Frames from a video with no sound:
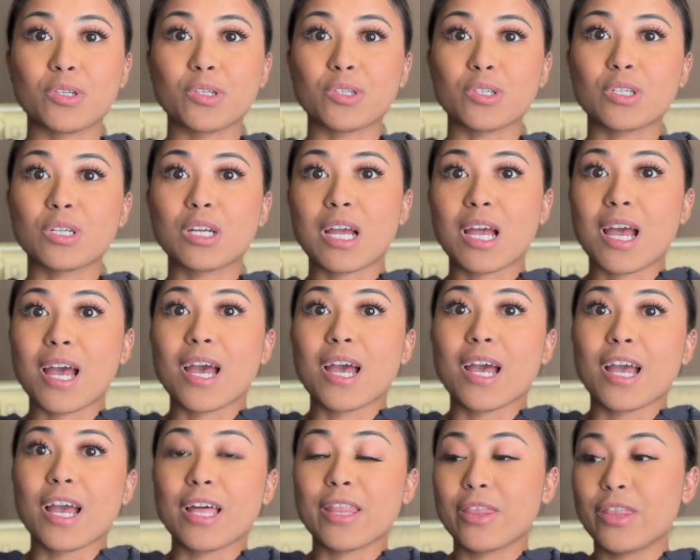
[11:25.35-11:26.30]
her
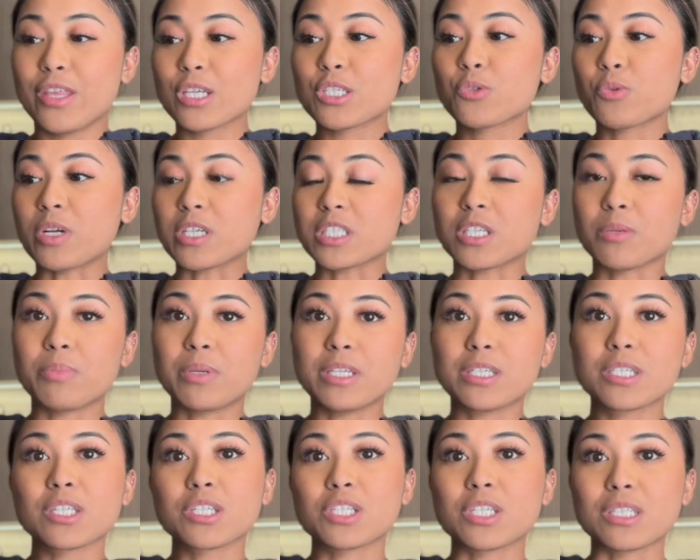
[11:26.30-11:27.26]
this recipe
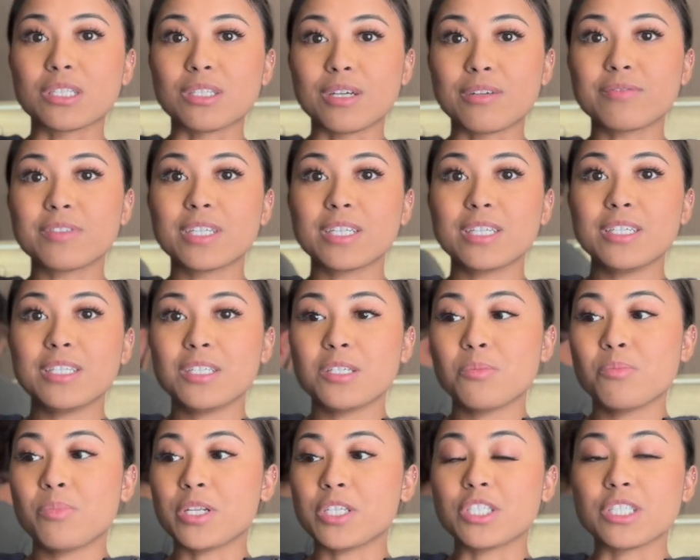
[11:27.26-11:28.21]
because she loved it,
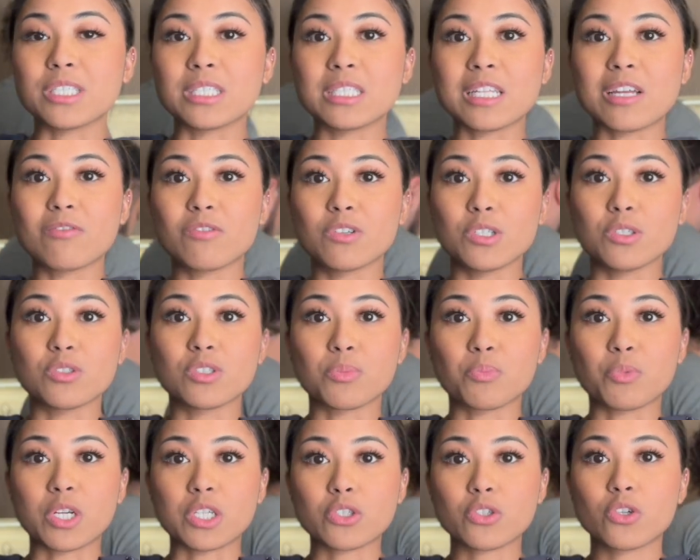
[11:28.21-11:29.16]
but she's never used a
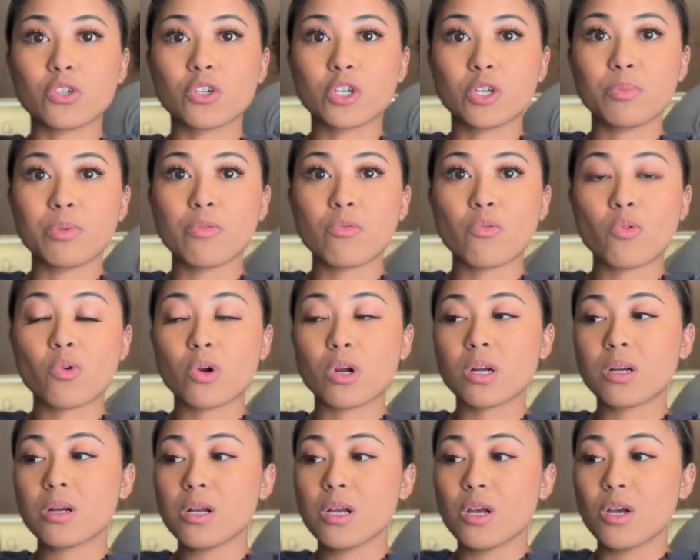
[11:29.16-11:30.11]
pressure cooker
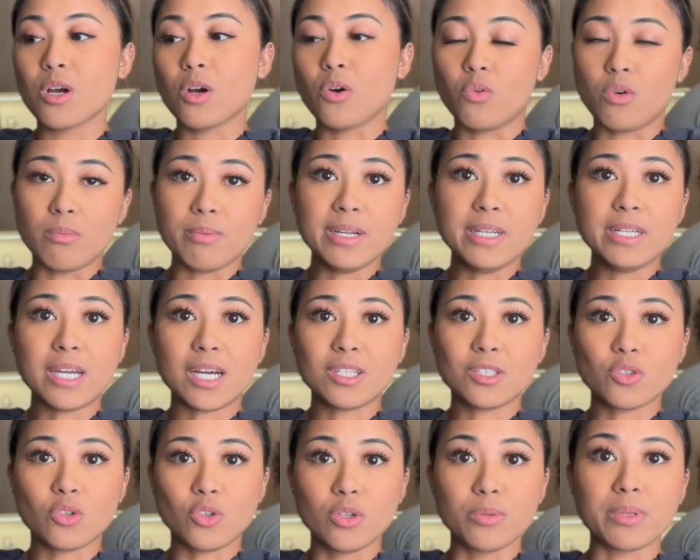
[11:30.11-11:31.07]
before. What my
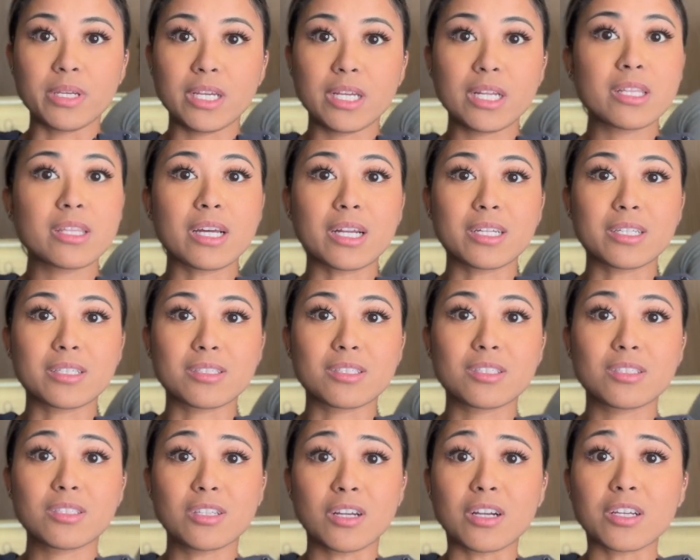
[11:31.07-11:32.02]
dad told me, and that it's
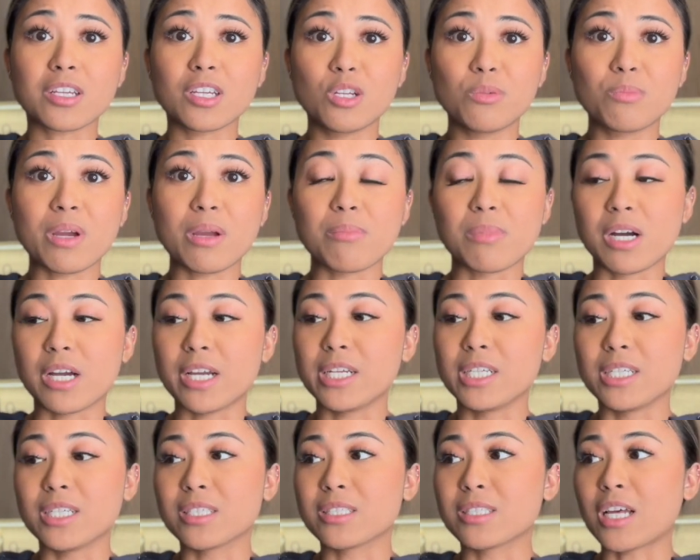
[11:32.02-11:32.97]
stuck in my
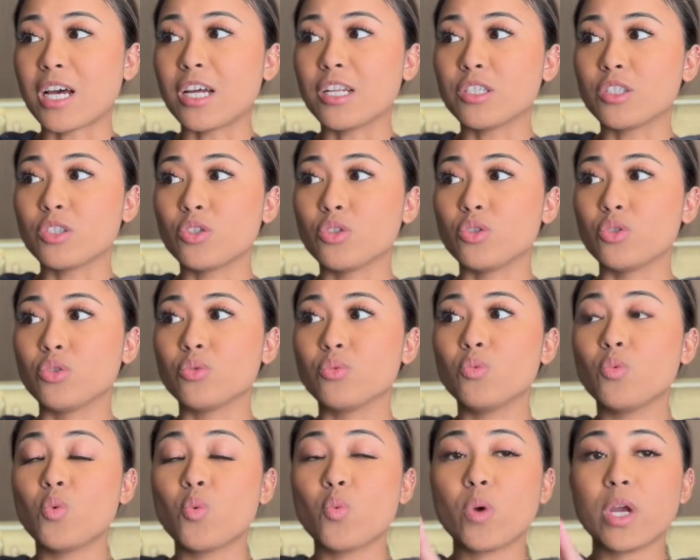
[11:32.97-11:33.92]
mind, is that
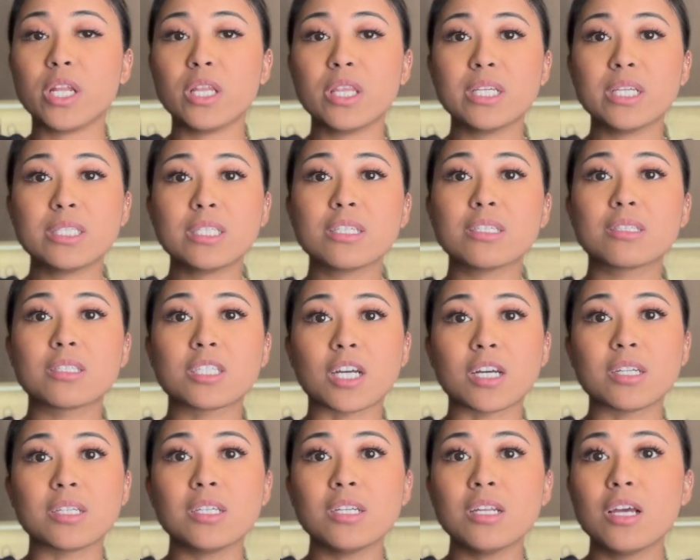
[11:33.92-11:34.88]
when this is
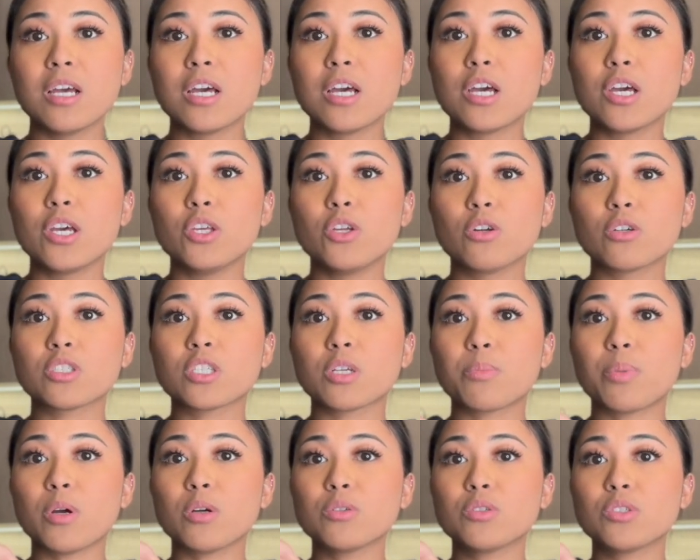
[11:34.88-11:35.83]
done, you're
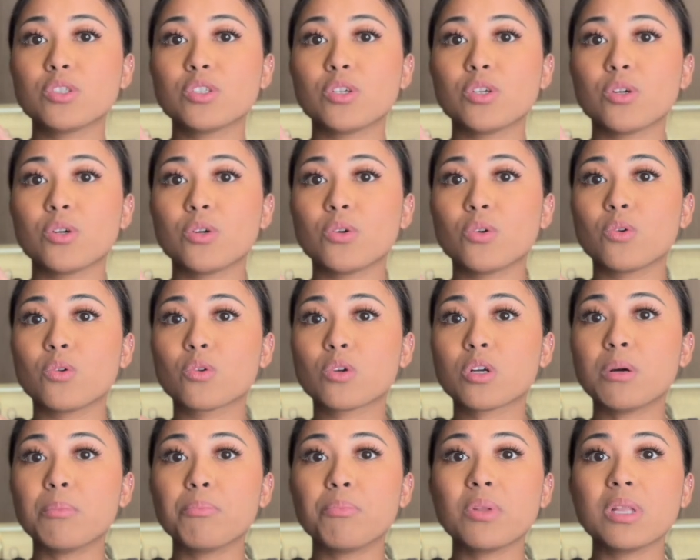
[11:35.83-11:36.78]
supposed to
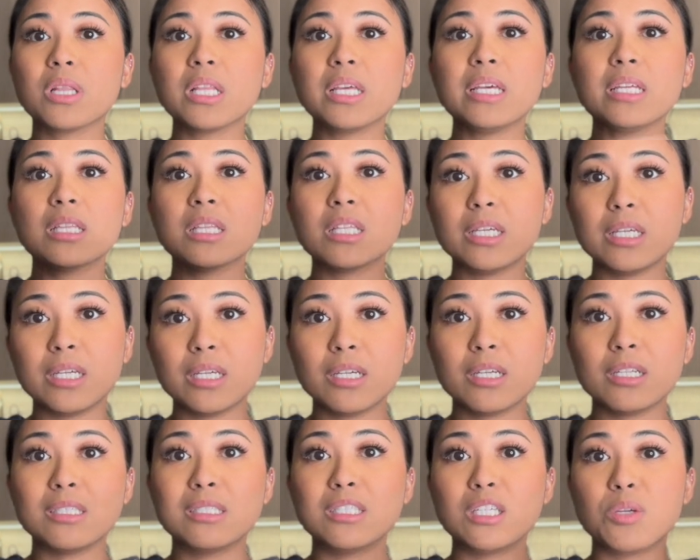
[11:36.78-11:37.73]

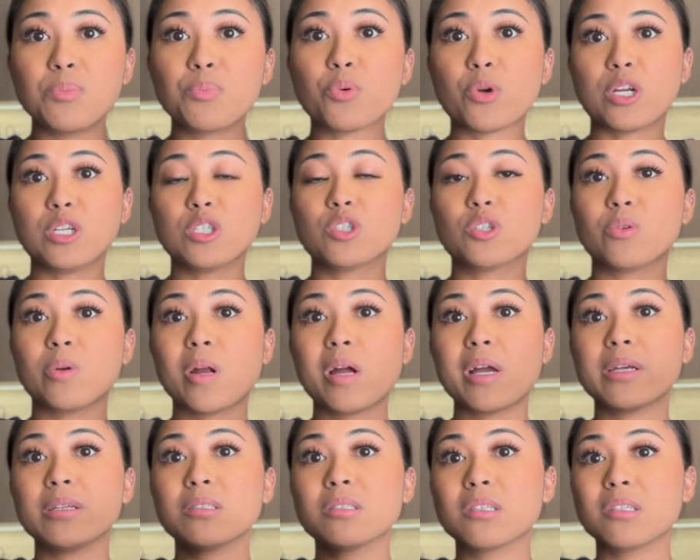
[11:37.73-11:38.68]
completely
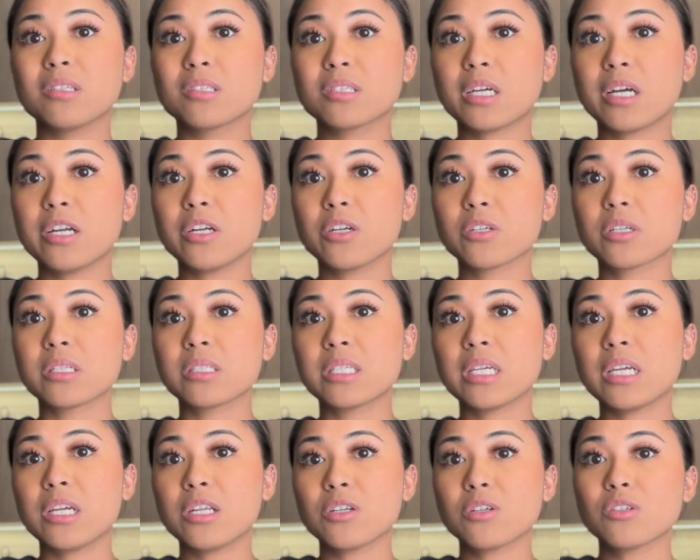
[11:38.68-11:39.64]
depressurize the entire
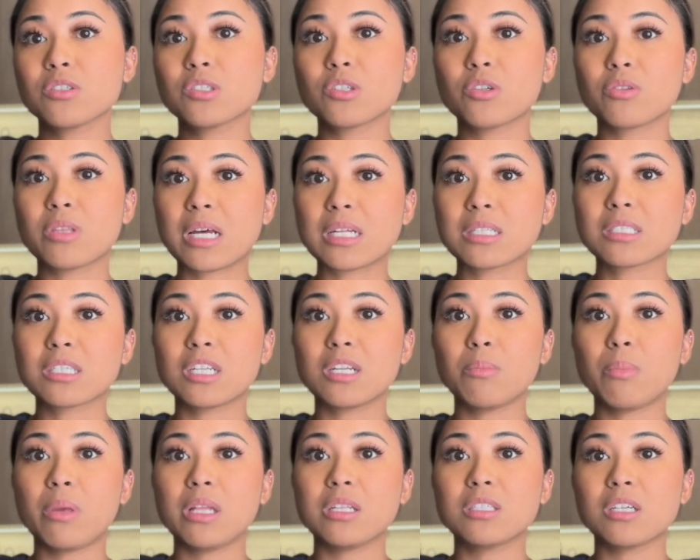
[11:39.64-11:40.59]
container. So that's going
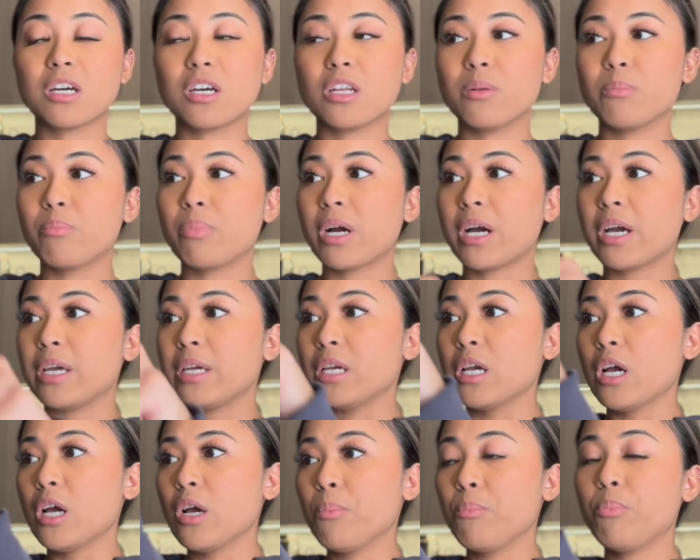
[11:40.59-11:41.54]
to be done by
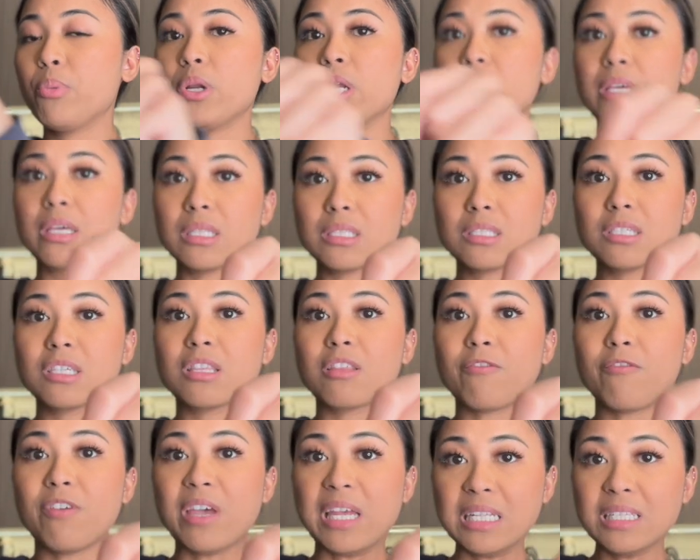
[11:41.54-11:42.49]
putting it to the
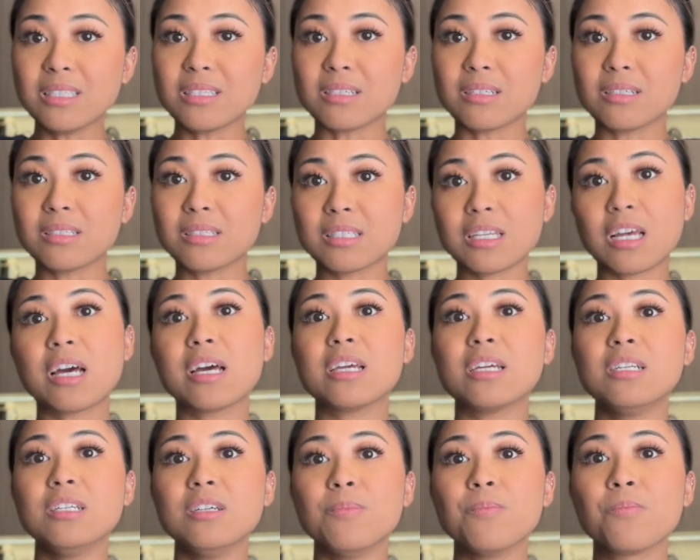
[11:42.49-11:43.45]
vent
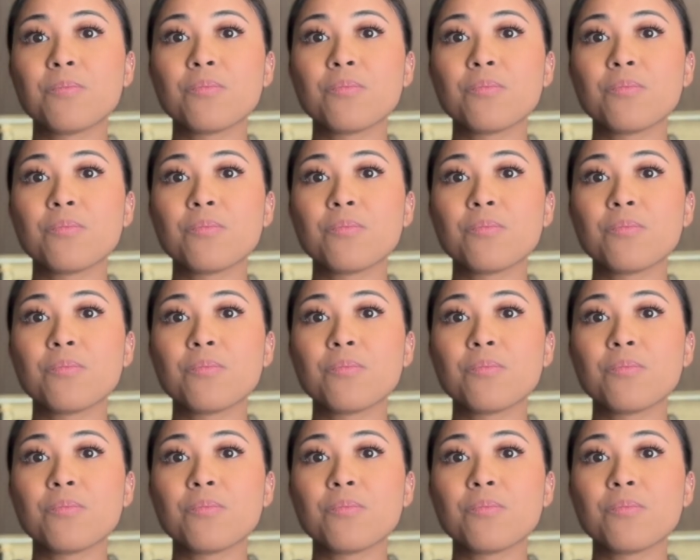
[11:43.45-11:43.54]
side,